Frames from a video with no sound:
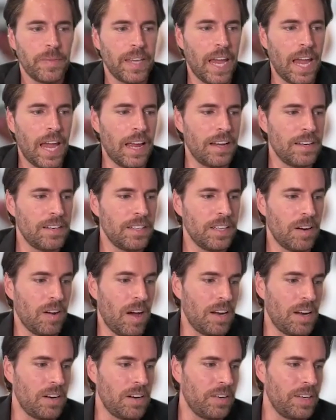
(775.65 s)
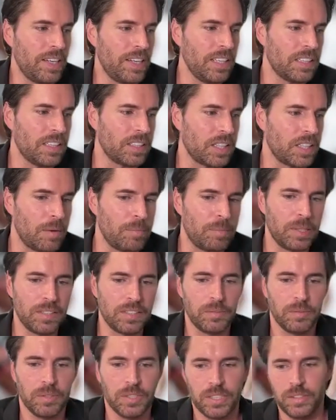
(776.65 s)
And, I don't know any other companies
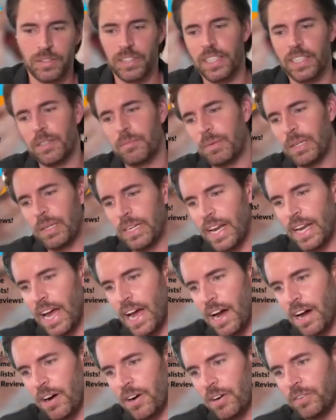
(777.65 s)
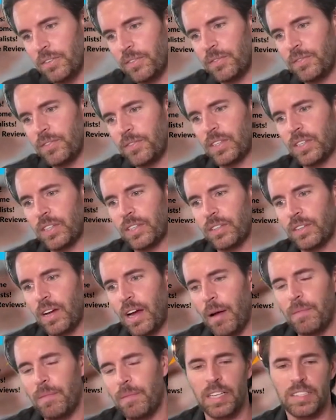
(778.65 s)
that were doing it, but now
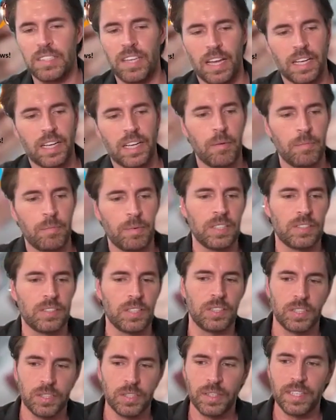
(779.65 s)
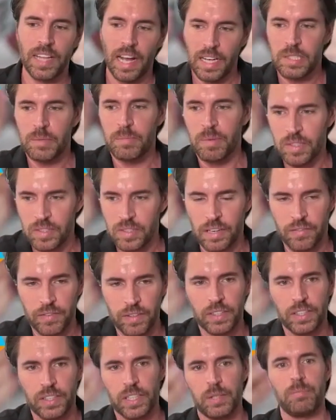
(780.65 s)
I'm not saying companies are doing that
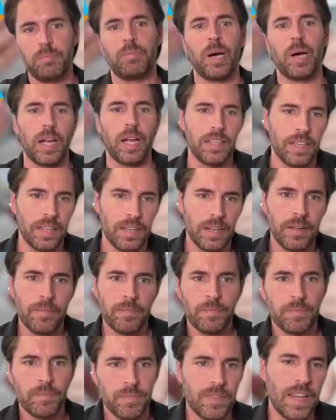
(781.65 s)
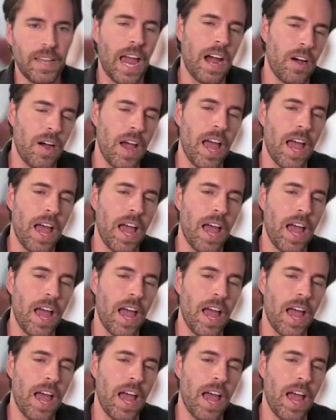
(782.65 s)
specifically, but now